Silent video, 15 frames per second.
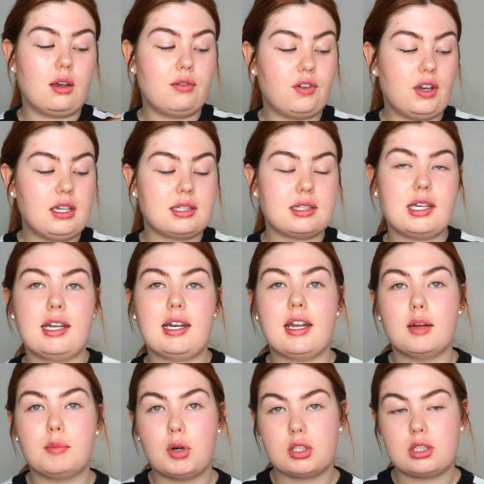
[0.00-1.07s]
a face tan
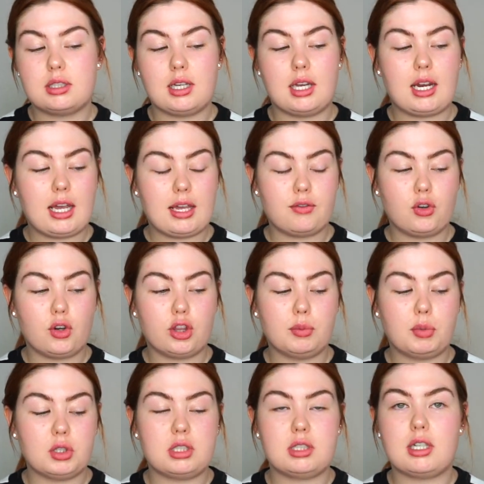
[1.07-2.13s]
and a body tan. I haven't got the
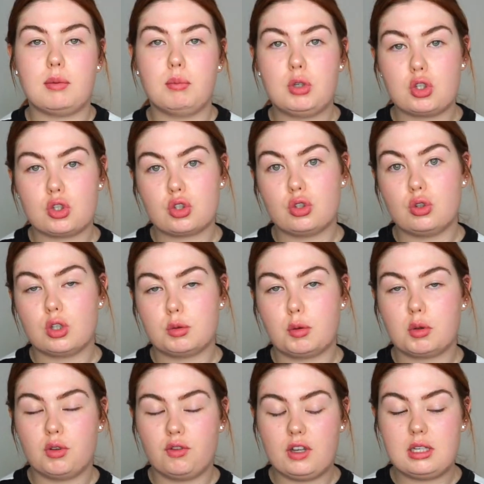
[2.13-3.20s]
body tan, we just talked
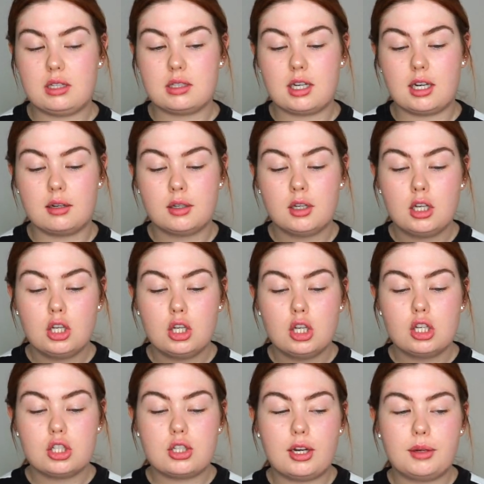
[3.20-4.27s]
about the face tan.
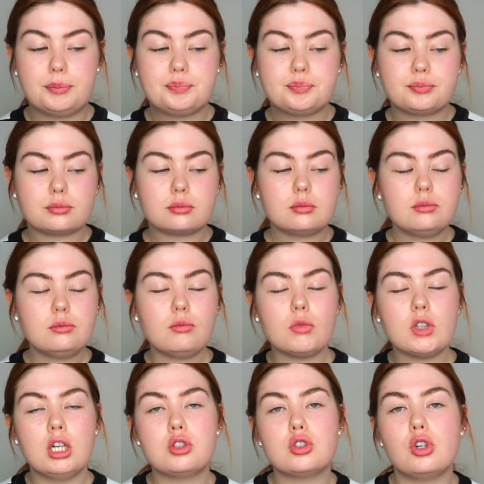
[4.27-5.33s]
So
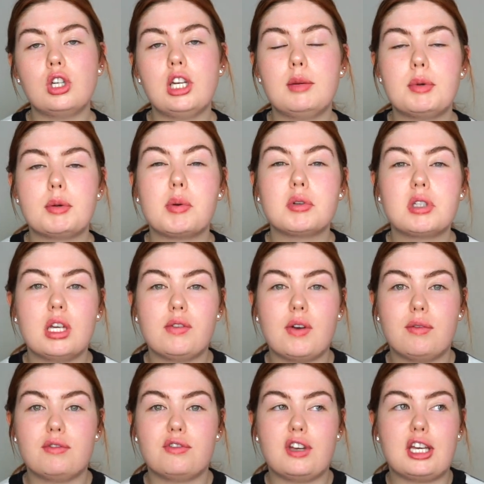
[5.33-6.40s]
I'll talk a little bit about the
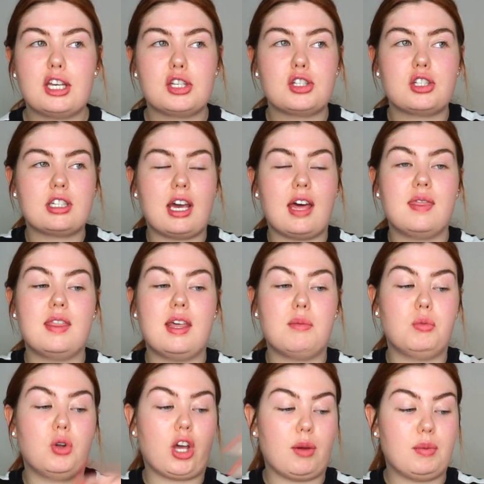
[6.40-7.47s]
event first, and
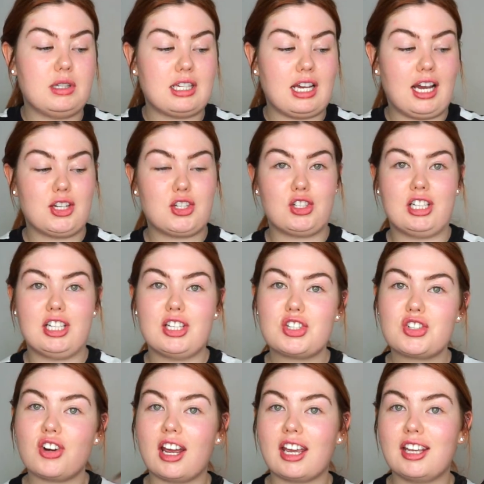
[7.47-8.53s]
then we'll go into actually
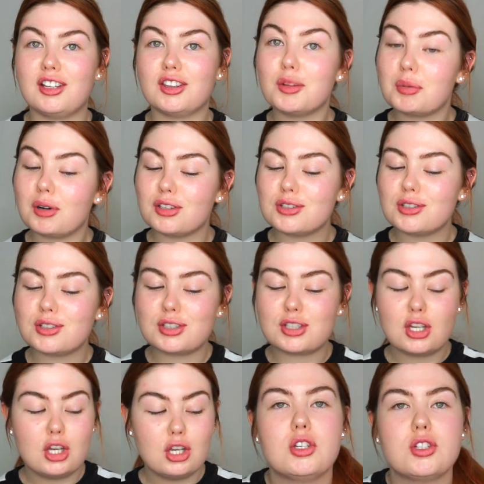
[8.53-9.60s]
trying the
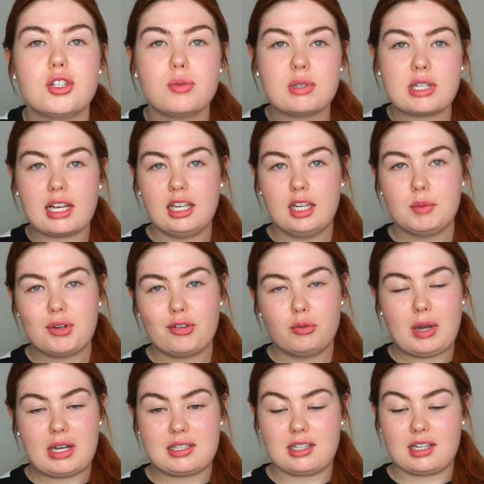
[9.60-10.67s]
product. So it was like a little bit of a
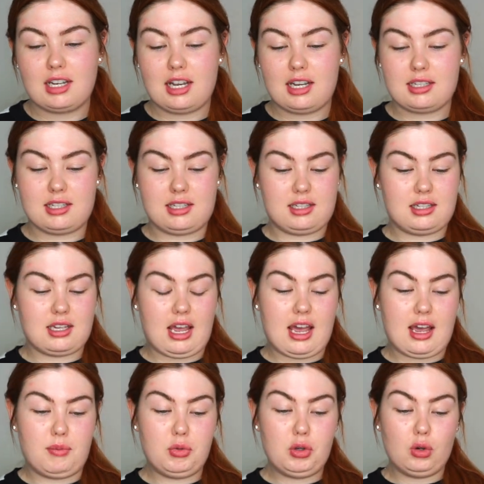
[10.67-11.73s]
masterclass,
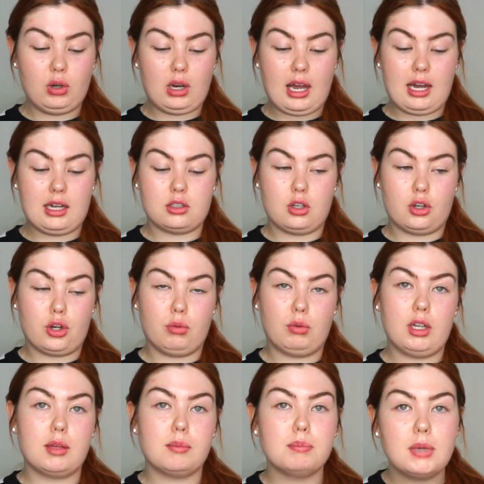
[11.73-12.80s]
and we all had our own
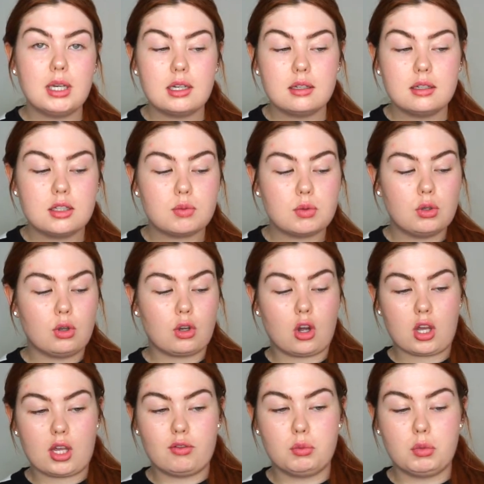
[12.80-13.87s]
little mirrors. We all
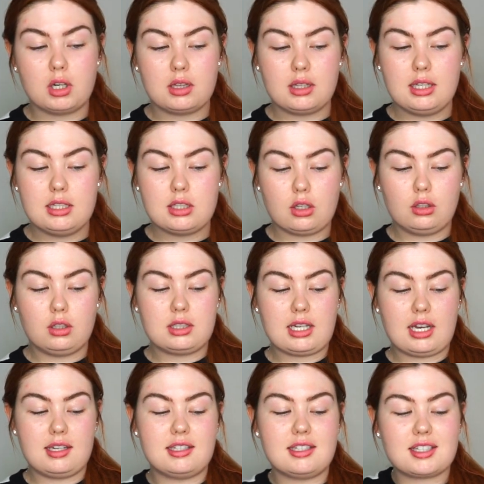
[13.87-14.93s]
got given one of these on the
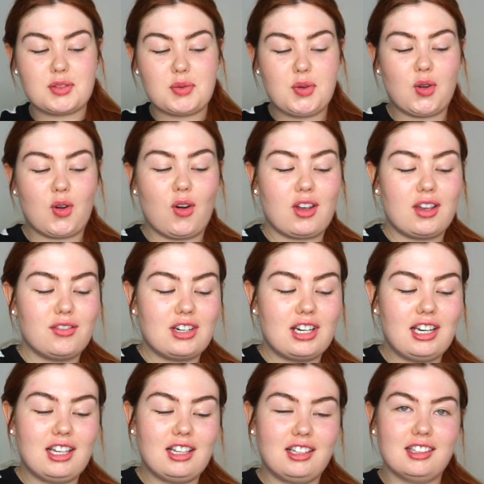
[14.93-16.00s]
desks. We all got given
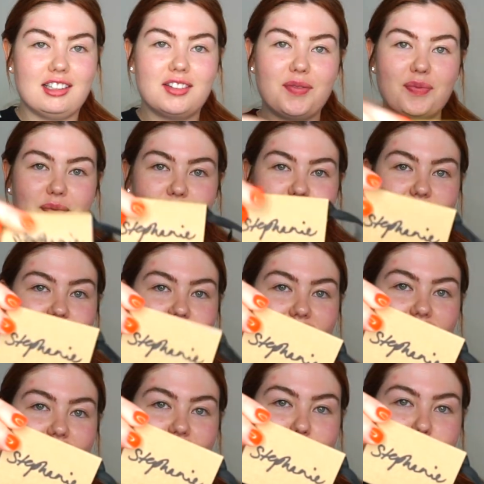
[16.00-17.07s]
a little
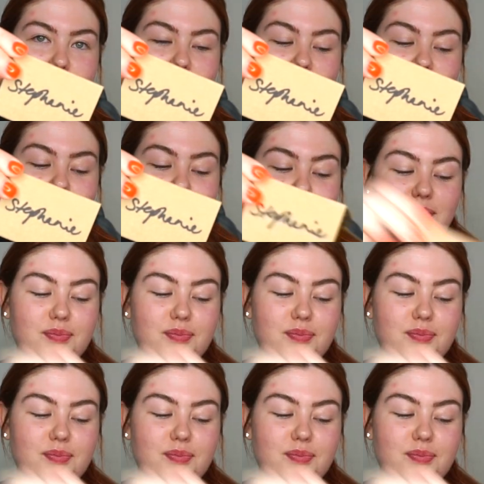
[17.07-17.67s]
name tag.